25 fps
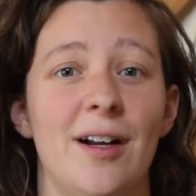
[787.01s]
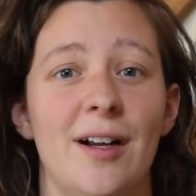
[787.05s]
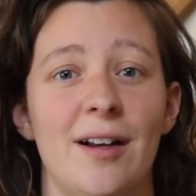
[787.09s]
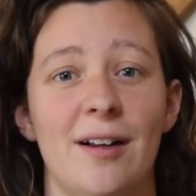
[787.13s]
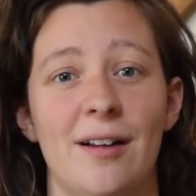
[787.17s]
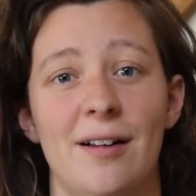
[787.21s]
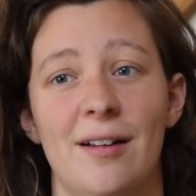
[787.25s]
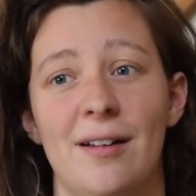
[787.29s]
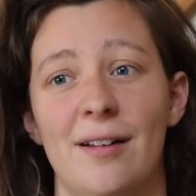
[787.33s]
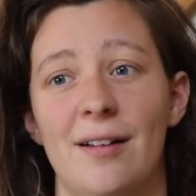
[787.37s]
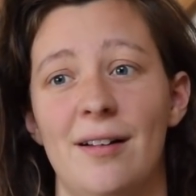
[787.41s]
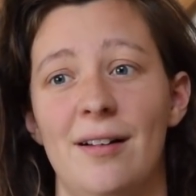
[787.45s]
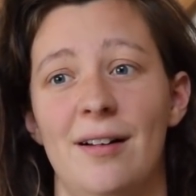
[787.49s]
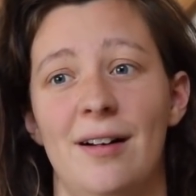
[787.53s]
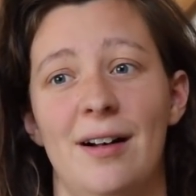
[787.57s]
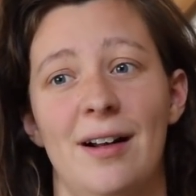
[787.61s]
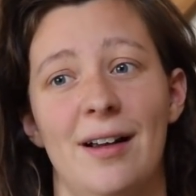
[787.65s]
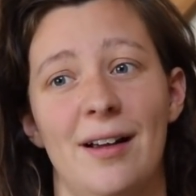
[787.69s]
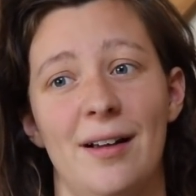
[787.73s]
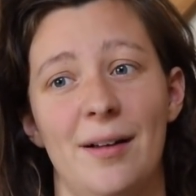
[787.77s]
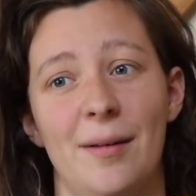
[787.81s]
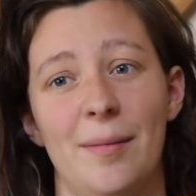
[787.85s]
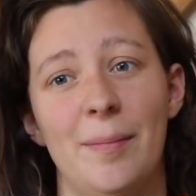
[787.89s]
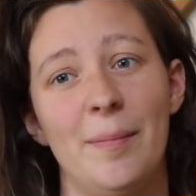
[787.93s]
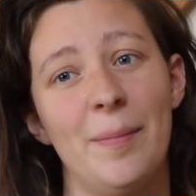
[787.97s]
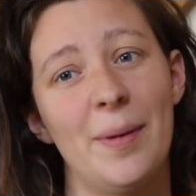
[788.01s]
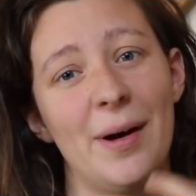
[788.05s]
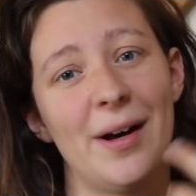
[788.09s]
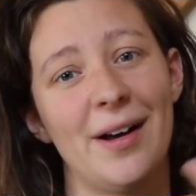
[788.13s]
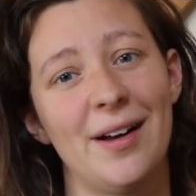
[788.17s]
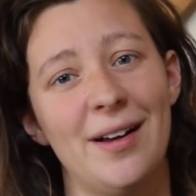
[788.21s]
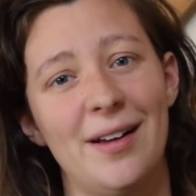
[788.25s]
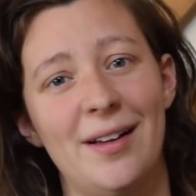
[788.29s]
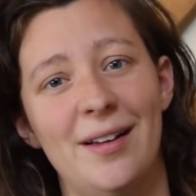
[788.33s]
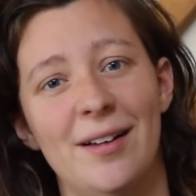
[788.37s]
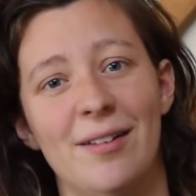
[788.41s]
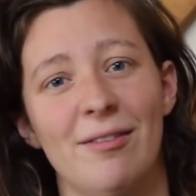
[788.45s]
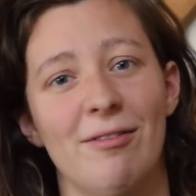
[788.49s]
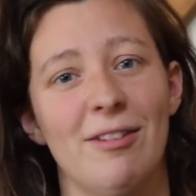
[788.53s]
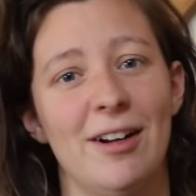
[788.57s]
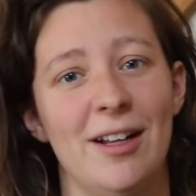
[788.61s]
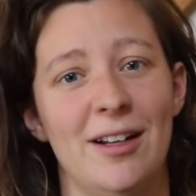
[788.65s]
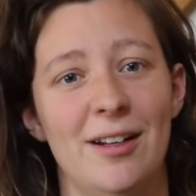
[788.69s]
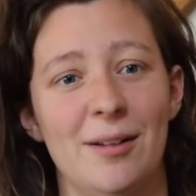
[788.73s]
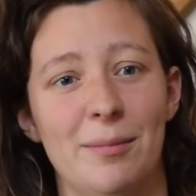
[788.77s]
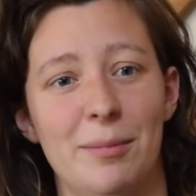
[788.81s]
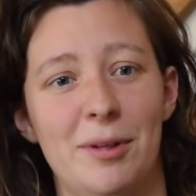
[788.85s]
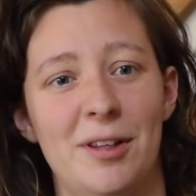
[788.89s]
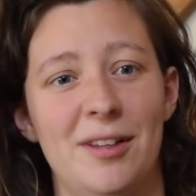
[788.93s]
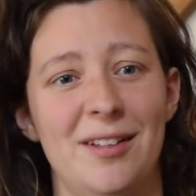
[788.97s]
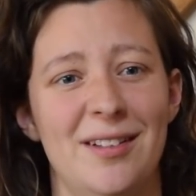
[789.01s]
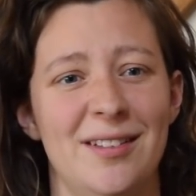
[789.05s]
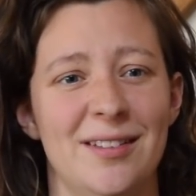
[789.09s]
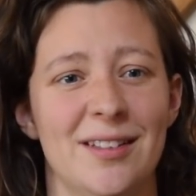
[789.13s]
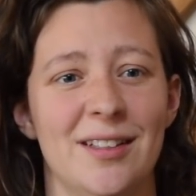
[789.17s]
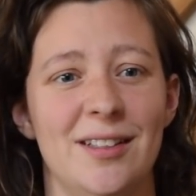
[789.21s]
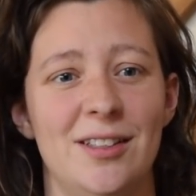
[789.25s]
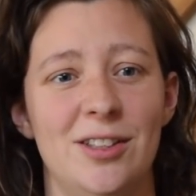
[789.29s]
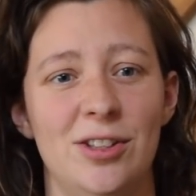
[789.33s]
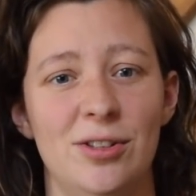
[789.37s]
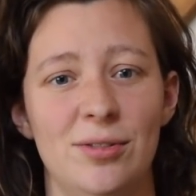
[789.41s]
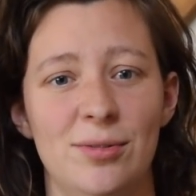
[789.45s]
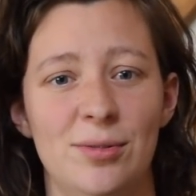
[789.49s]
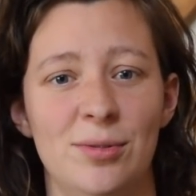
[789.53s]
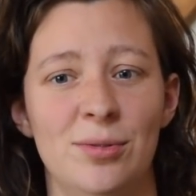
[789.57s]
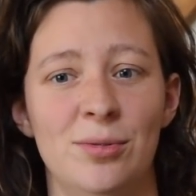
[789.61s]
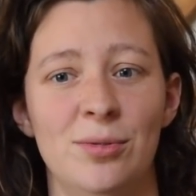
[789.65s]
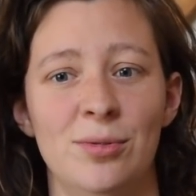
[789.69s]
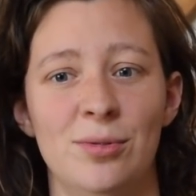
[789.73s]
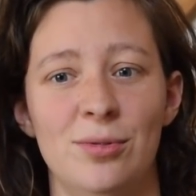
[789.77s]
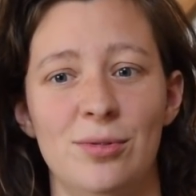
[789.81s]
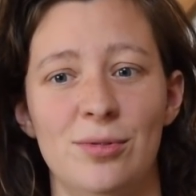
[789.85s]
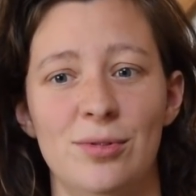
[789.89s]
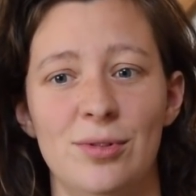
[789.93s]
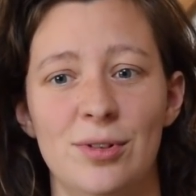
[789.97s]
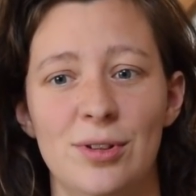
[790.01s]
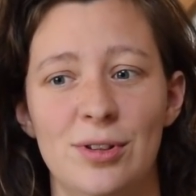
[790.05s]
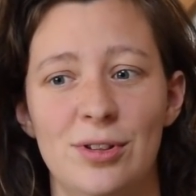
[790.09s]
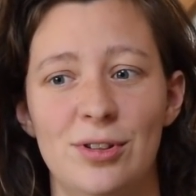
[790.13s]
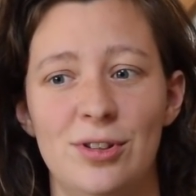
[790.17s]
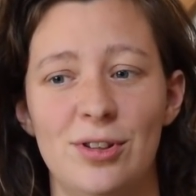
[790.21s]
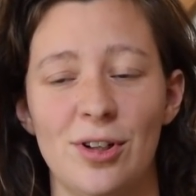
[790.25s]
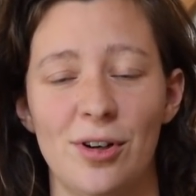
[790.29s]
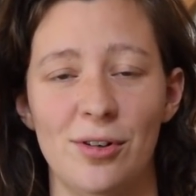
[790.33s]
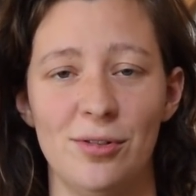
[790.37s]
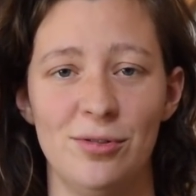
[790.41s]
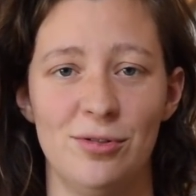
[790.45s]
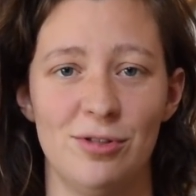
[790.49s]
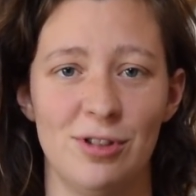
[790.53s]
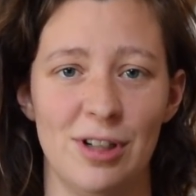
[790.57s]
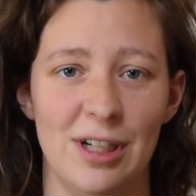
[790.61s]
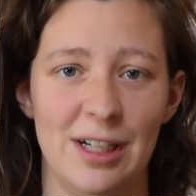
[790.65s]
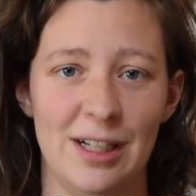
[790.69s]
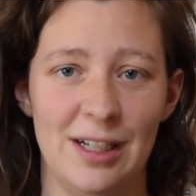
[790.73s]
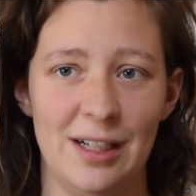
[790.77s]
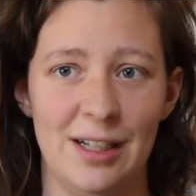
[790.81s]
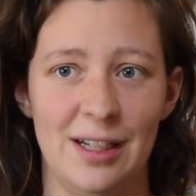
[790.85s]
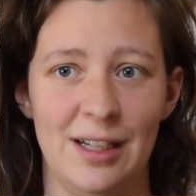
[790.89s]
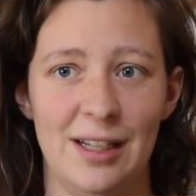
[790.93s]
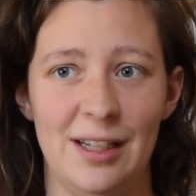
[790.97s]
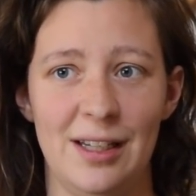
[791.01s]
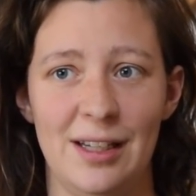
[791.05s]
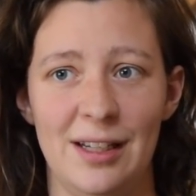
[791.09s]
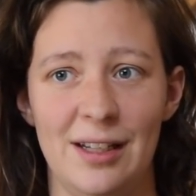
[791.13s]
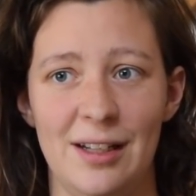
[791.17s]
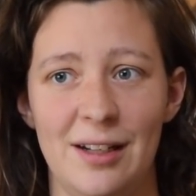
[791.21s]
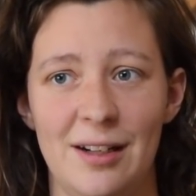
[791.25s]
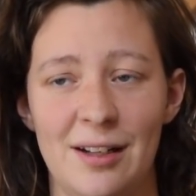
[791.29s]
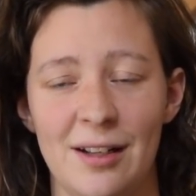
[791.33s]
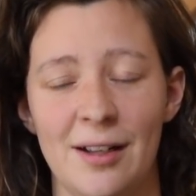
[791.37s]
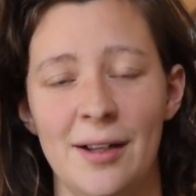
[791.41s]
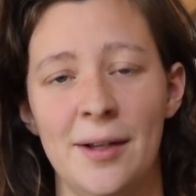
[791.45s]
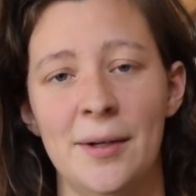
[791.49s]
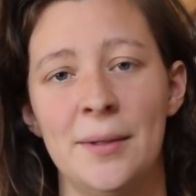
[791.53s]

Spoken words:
like buy a random thing that you don't really need,